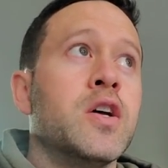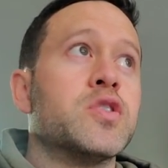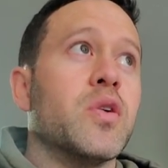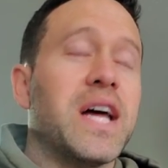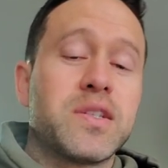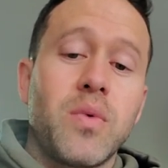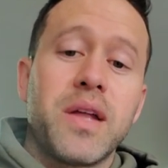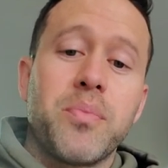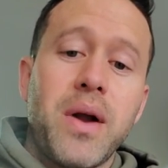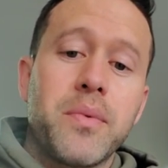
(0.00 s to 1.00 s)
So that's
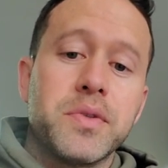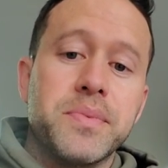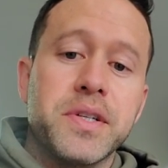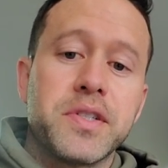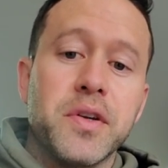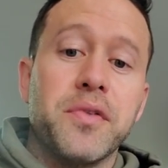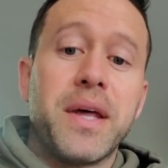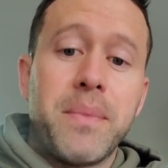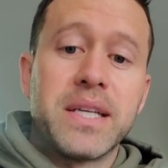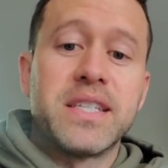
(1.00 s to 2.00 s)
why the property was being sold.
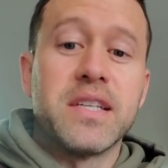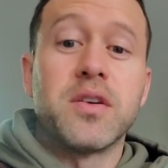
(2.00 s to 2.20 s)
That makes sense.